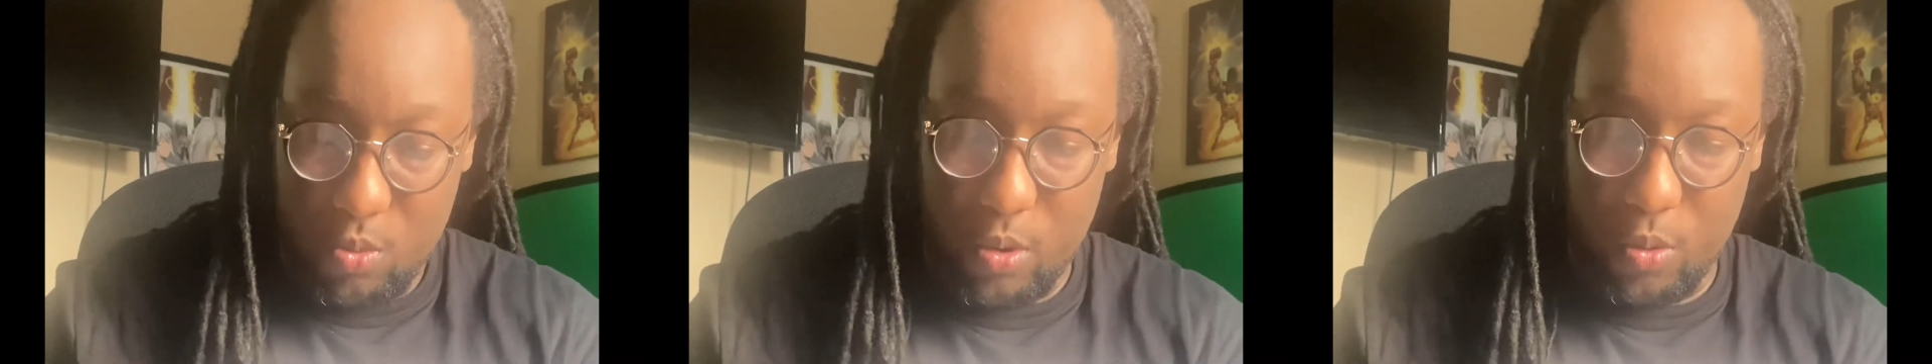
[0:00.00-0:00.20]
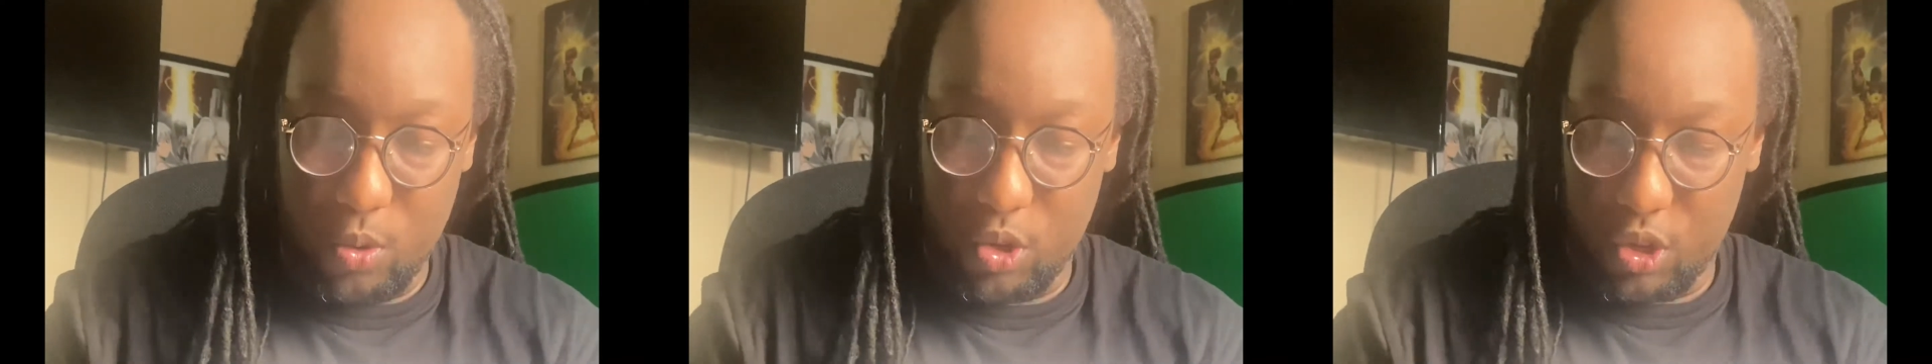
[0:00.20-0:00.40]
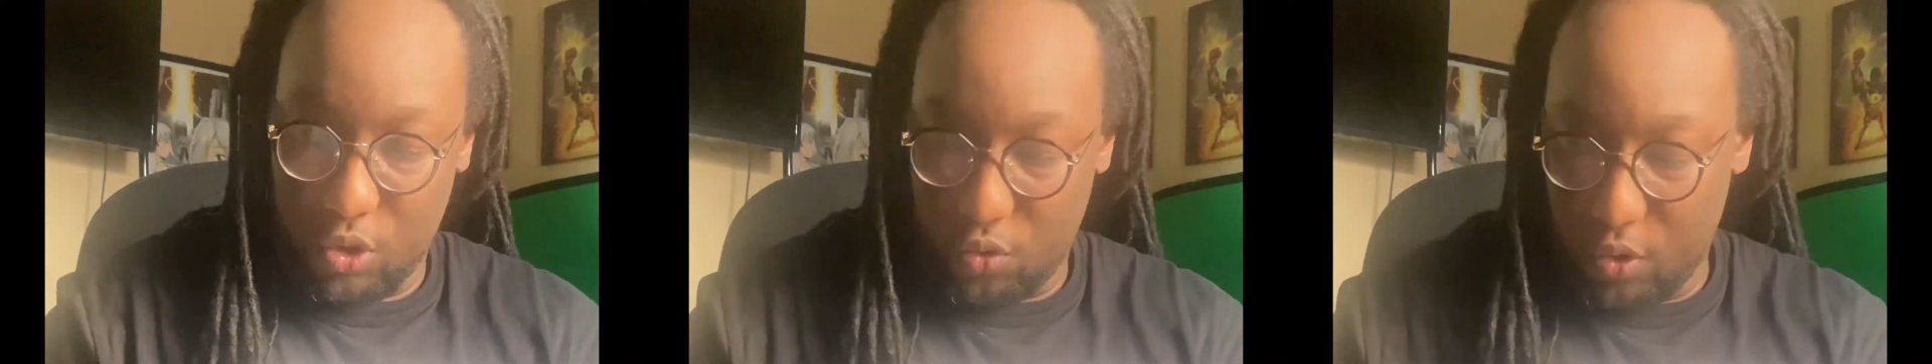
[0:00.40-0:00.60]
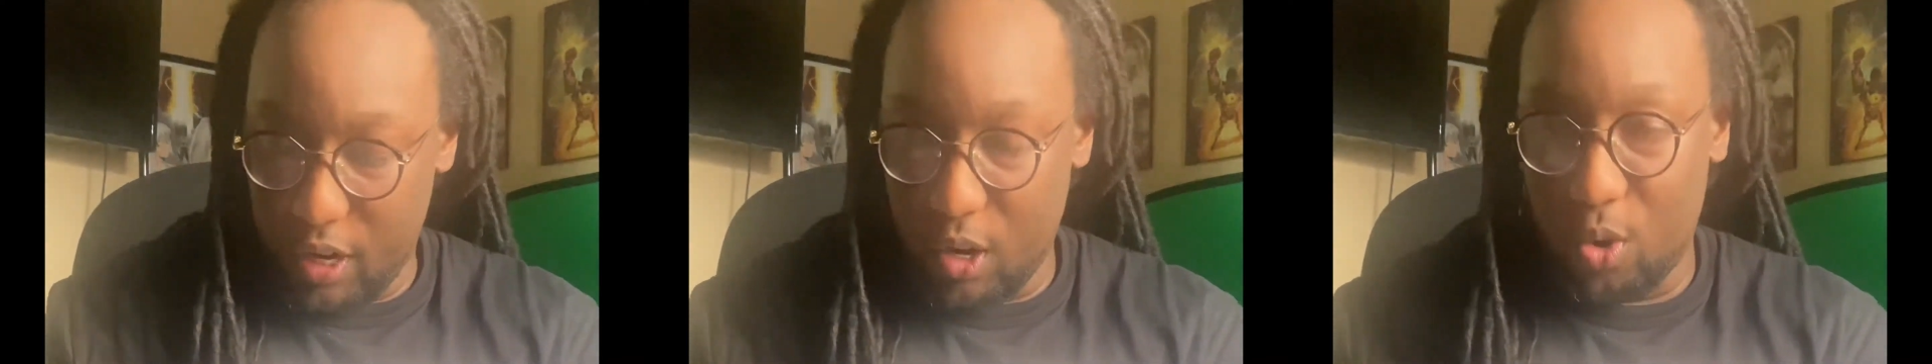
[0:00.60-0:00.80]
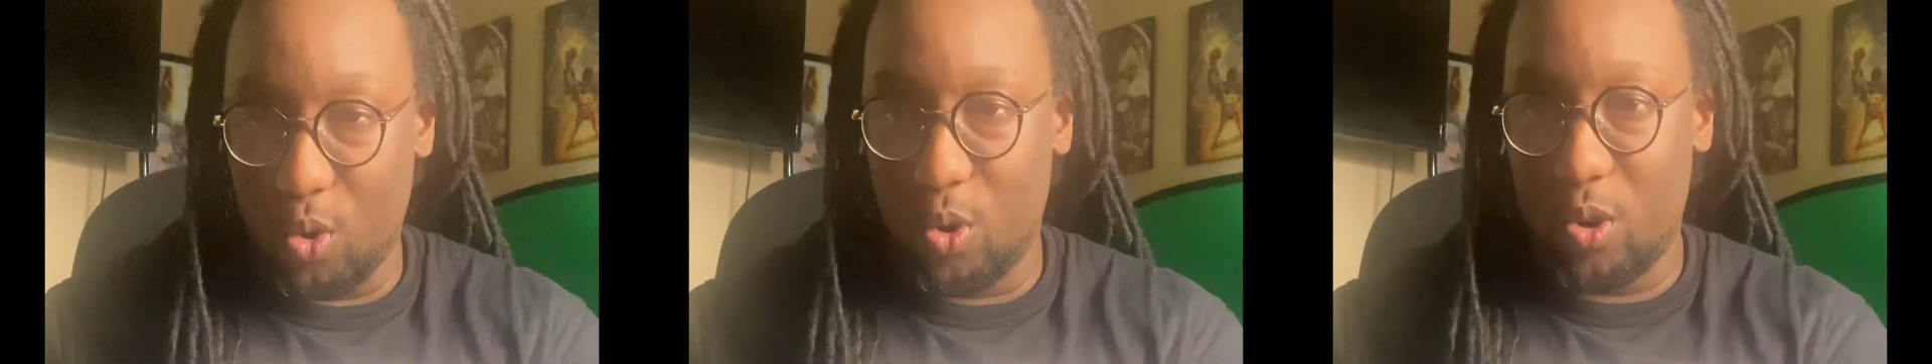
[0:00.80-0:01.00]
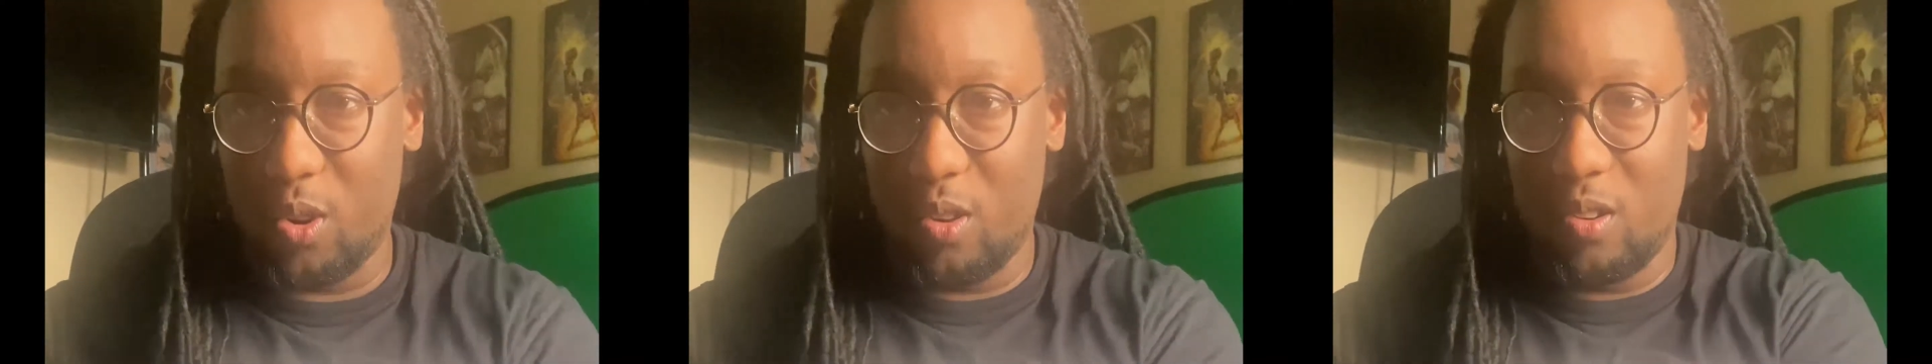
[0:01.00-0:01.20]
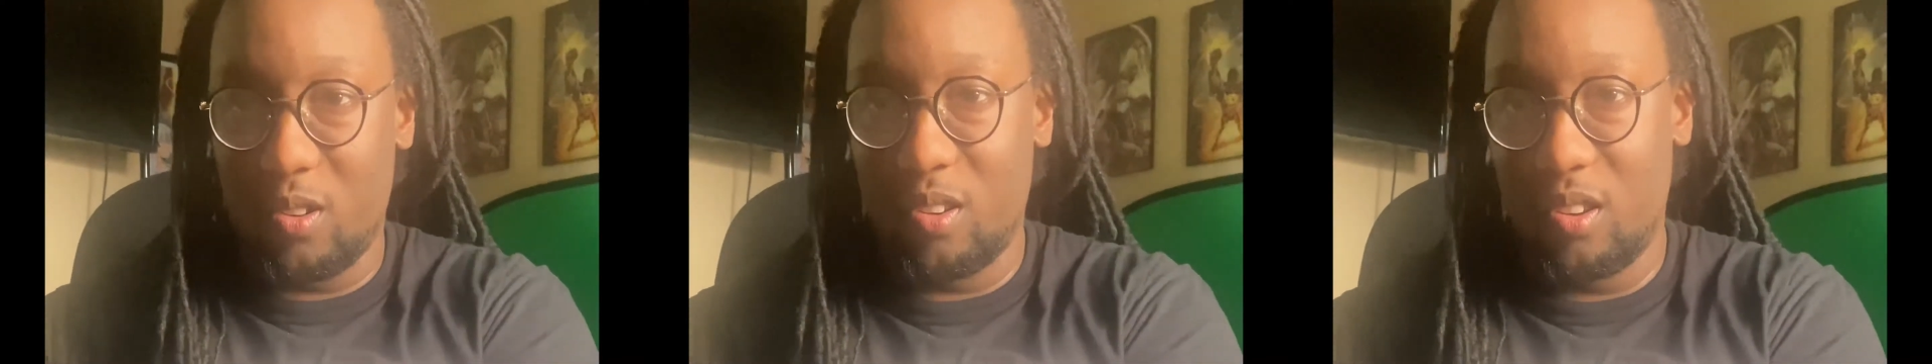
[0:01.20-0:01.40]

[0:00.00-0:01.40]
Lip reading: will just reorder